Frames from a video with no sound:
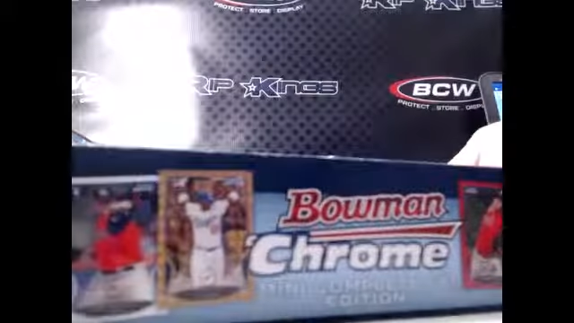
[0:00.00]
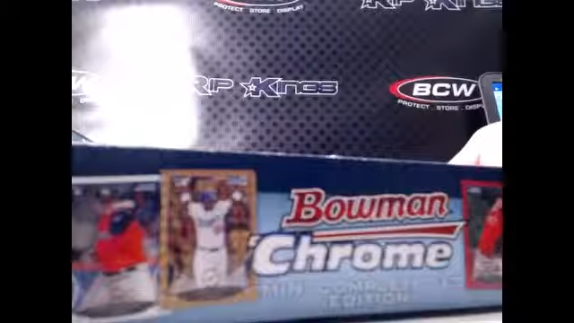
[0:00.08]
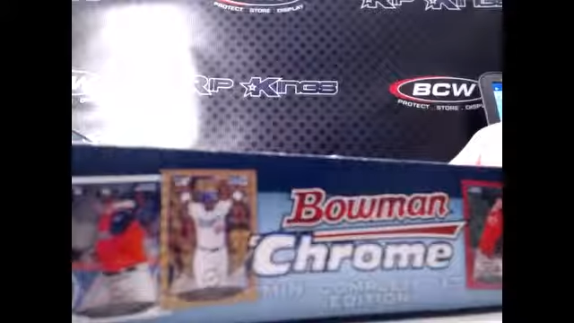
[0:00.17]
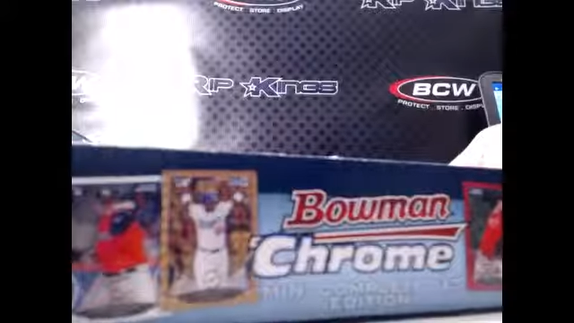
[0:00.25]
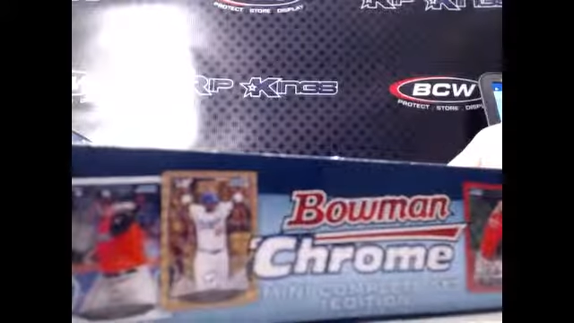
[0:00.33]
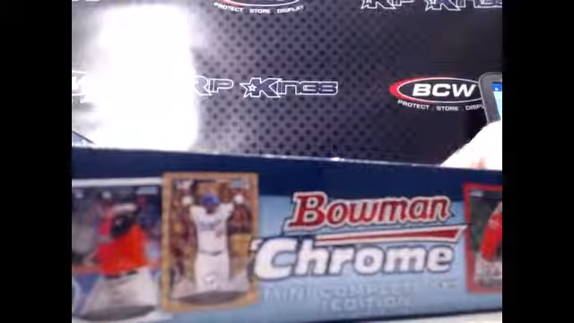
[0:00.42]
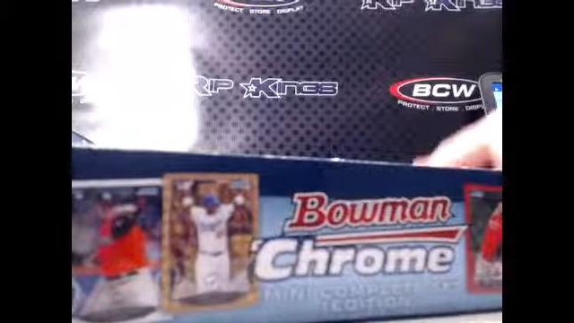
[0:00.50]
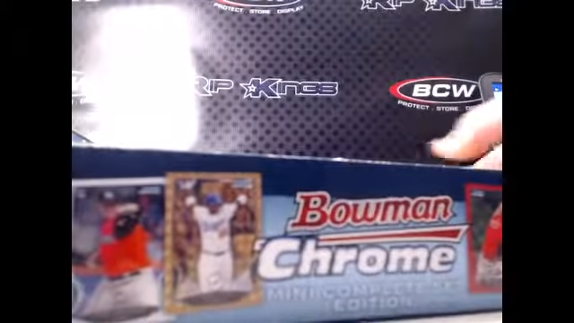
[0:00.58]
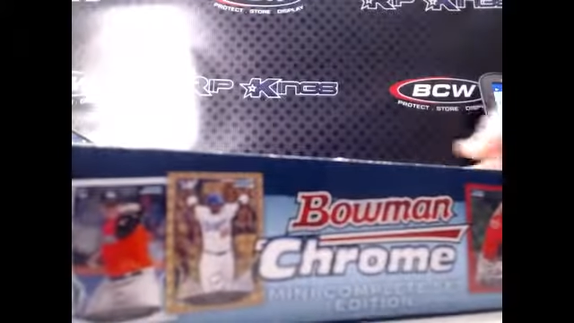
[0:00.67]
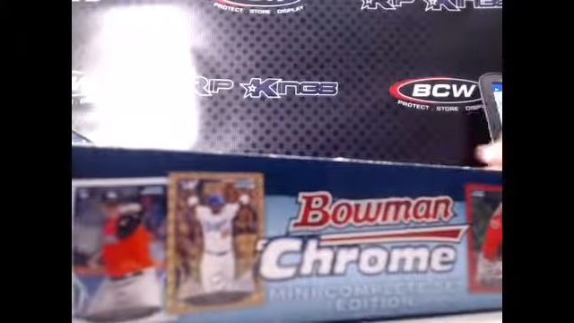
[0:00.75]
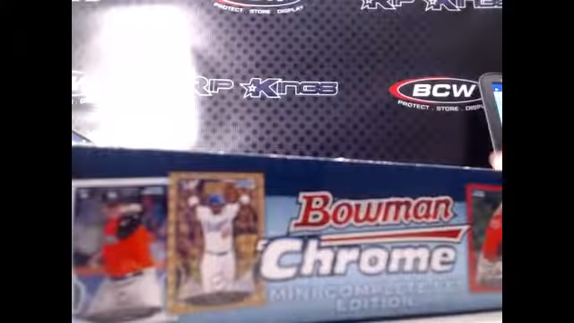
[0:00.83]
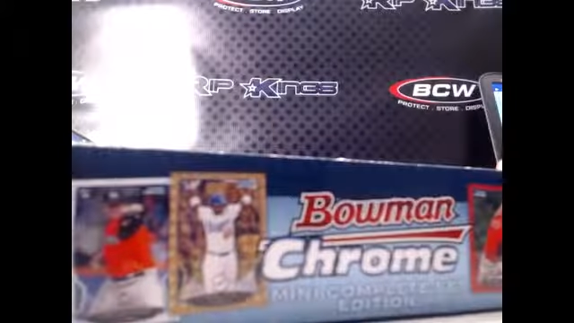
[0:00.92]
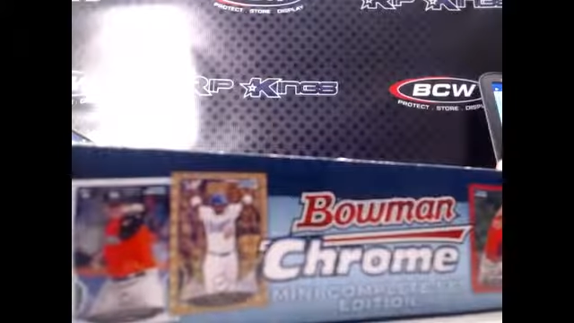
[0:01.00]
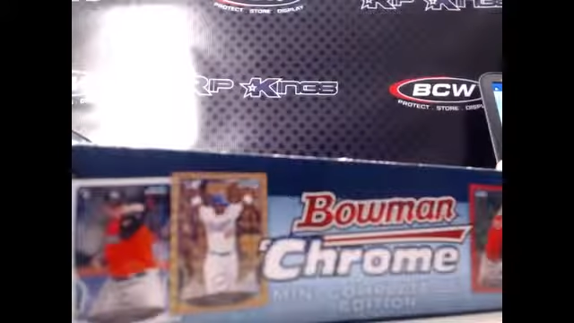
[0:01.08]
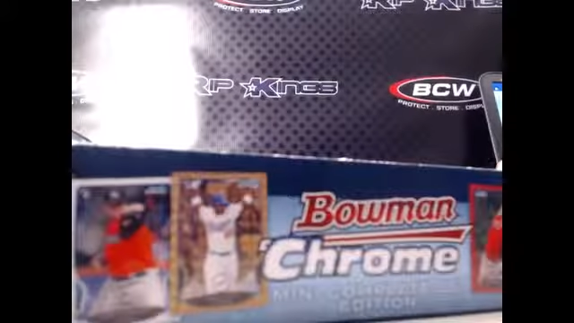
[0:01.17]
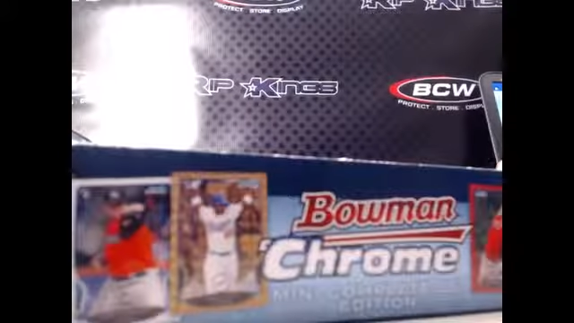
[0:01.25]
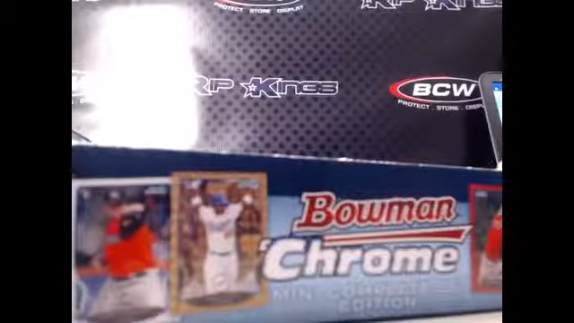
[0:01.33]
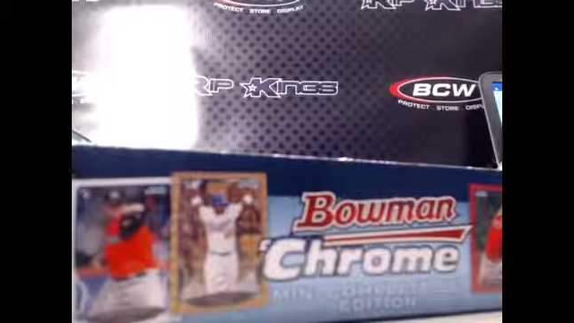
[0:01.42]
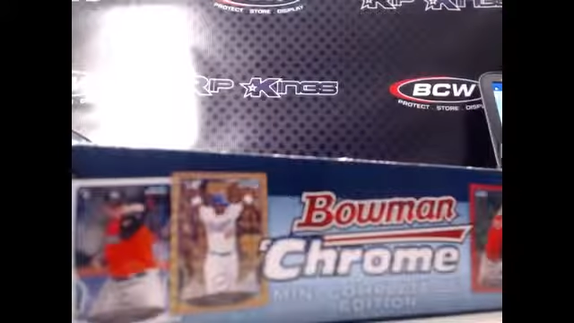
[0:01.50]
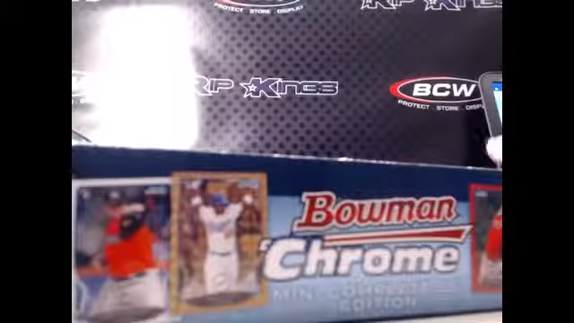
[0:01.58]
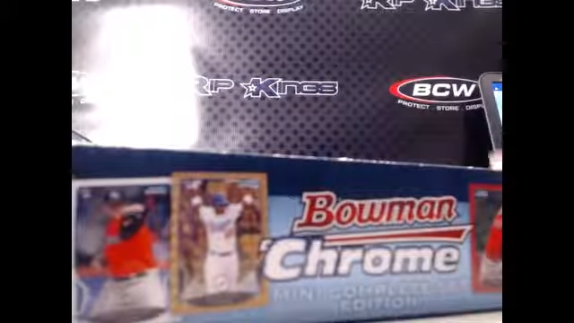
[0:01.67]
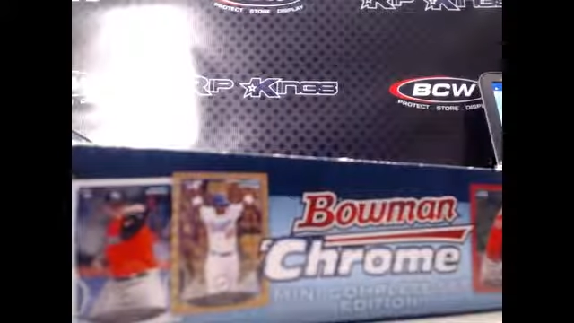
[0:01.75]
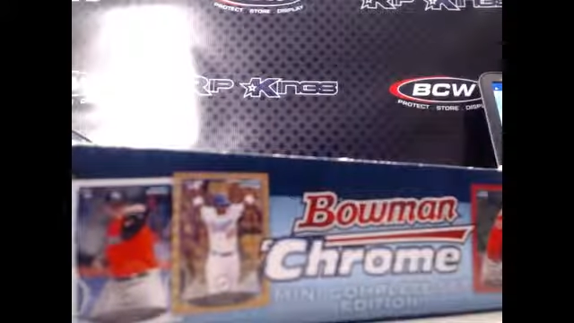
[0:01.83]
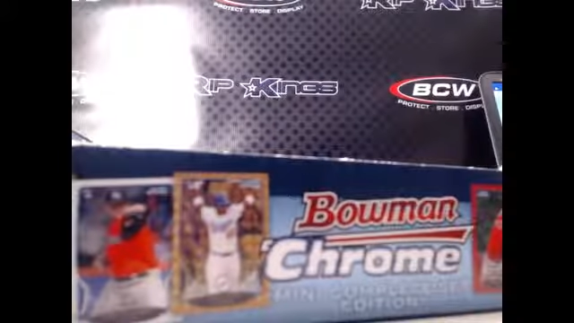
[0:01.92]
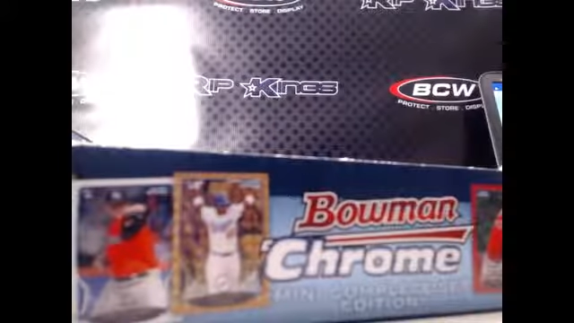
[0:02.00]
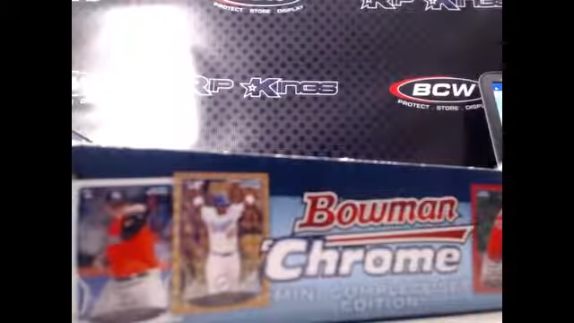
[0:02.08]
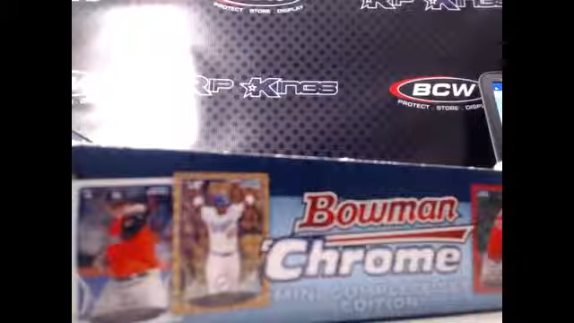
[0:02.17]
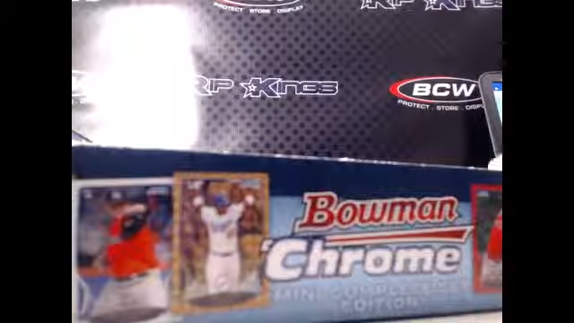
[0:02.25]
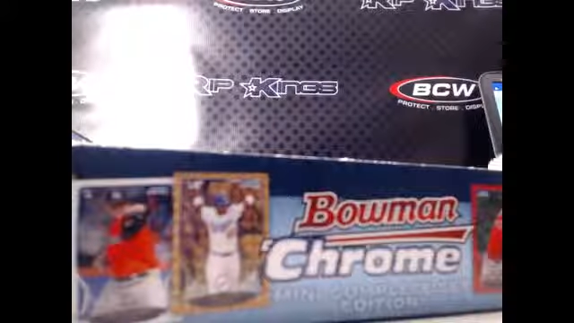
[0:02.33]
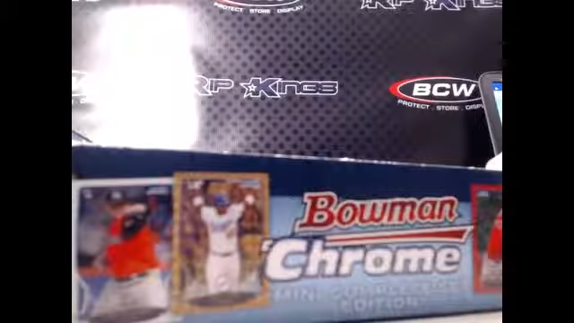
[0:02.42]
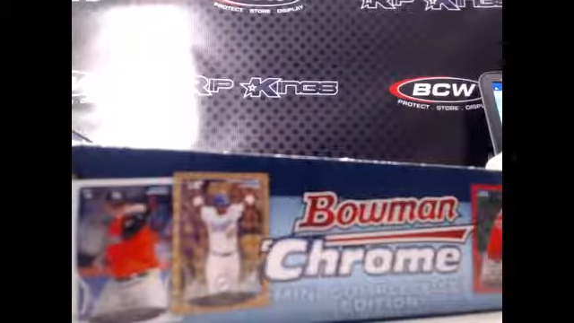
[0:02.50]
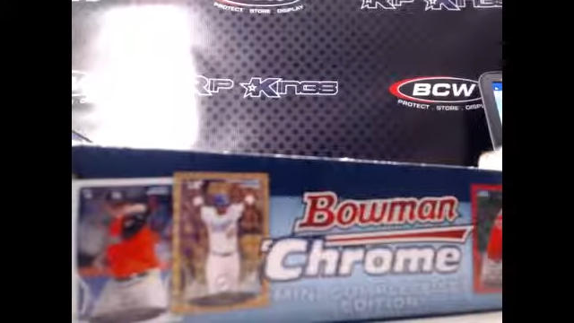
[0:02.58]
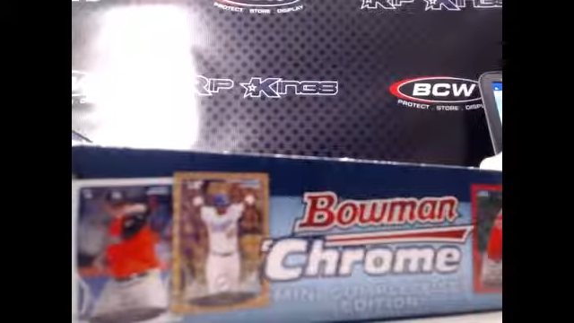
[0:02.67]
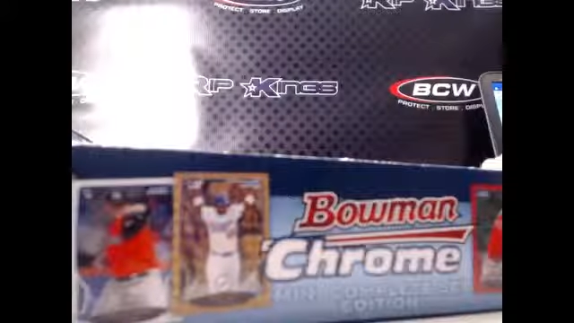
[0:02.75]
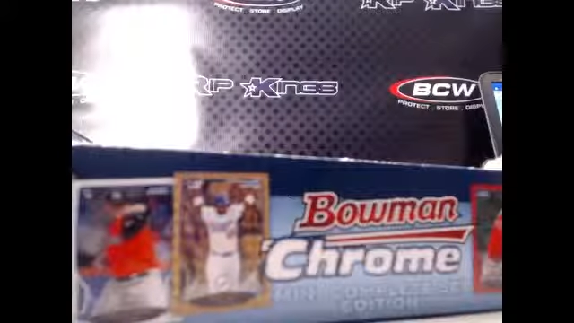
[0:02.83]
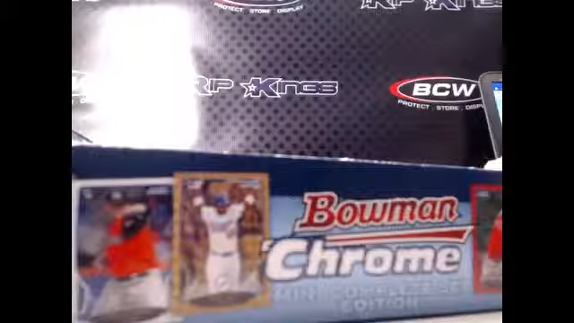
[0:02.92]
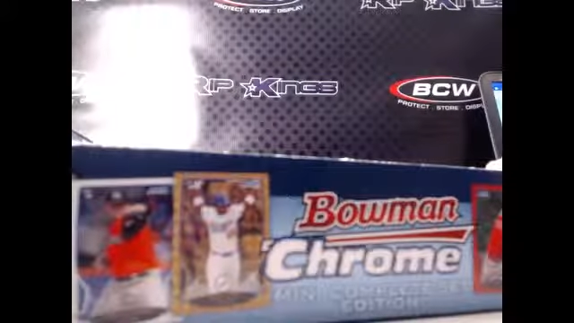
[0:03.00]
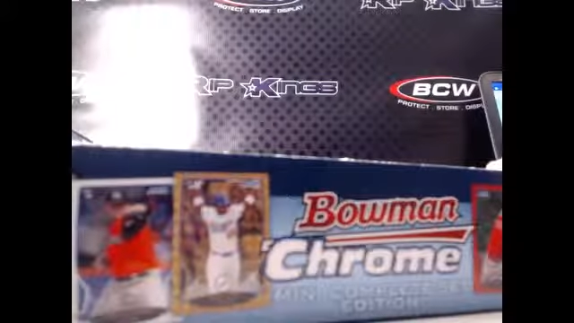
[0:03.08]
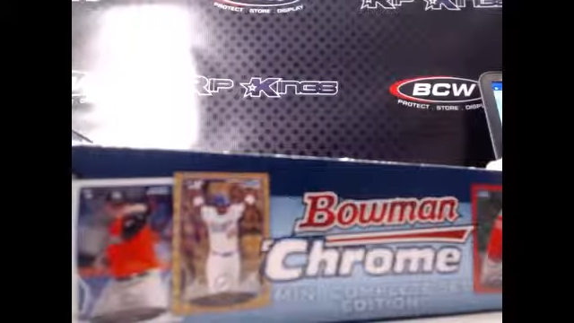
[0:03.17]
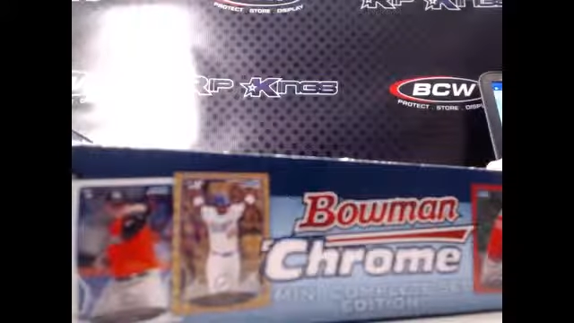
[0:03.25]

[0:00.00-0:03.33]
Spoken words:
No face is visible, so there are no lips to read.